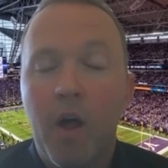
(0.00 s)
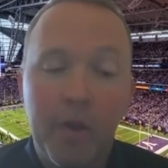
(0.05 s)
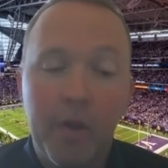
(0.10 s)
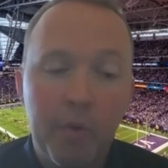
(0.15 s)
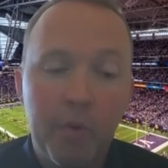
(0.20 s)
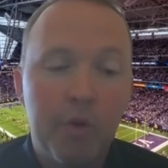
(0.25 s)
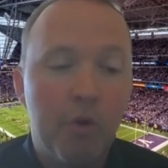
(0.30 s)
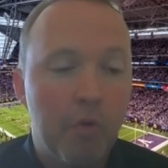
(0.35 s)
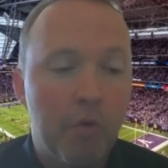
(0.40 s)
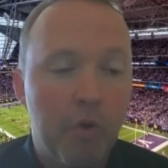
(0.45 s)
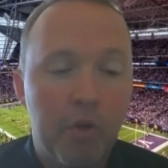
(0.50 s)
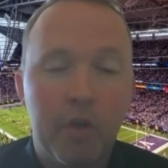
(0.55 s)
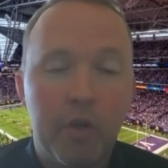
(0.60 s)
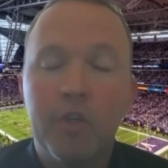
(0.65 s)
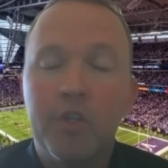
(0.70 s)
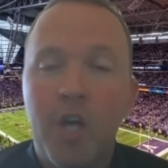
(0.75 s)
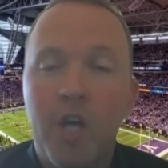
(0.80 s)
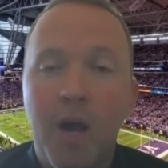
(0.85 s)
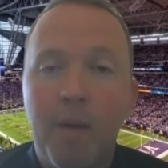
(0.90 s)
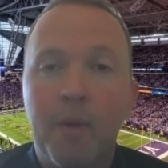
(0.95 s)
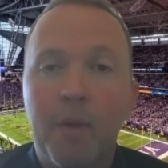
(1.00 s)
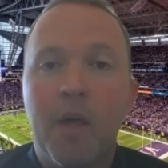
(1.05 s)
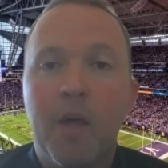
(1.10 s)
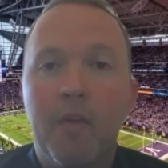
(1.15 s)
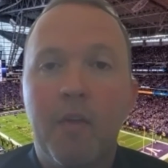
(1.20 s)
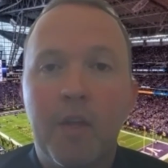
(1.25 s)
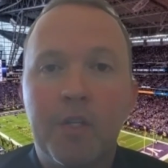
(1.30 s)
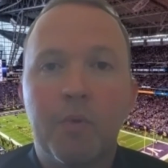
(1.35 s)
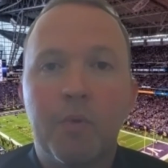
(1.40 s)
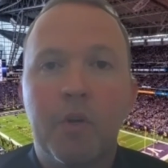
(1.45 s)
I think we do a really good job of
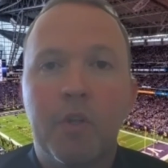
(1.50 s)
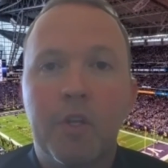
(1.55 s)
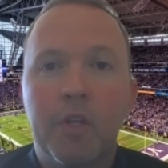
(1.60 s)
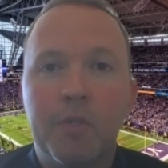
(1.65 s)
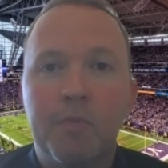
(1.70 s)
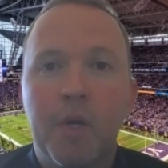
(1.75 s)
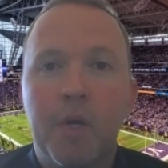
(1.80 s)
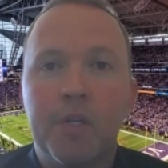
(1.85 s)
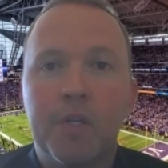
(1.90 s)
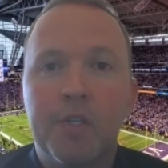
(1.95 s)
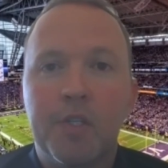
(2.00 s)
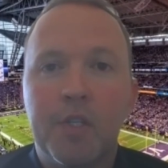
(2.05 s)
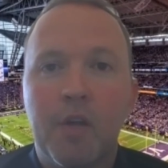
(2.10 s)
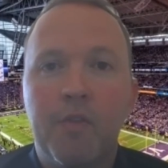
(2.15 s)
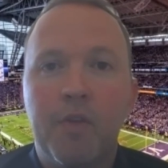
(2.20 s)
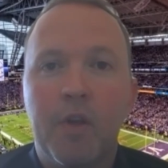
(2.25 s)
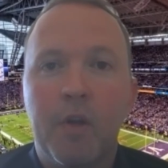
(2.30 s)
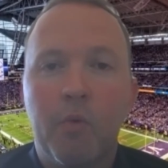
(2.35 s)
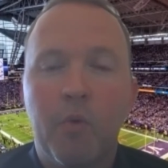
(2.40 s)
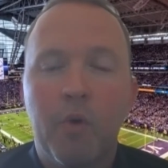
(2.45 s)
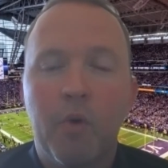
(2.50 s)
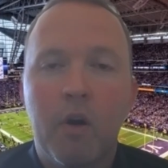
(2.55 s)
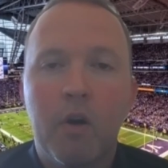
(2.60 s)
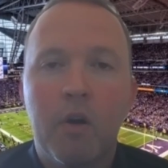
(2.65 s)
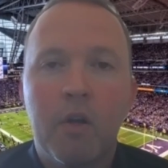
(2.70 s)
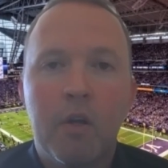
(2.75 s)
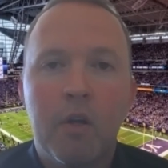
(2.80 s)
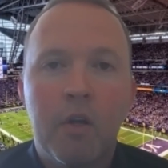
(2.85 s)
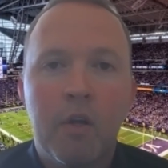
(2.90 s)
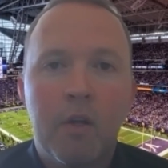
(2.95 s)
that. That's one of those spaces I think we're